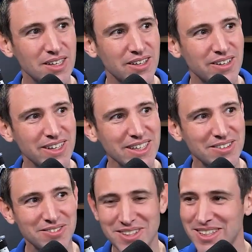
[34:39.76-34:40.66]
All right.
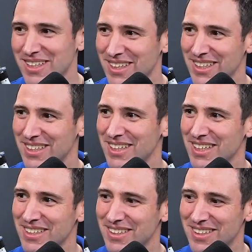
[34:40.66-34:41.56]
Well, I think
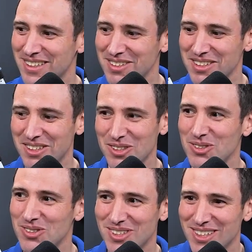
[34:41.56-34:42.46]
that
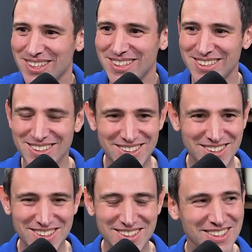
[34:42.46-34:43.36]
concludes our,
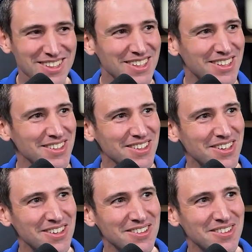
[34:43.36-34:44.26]
you
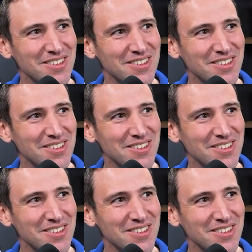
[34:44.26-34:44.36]
know,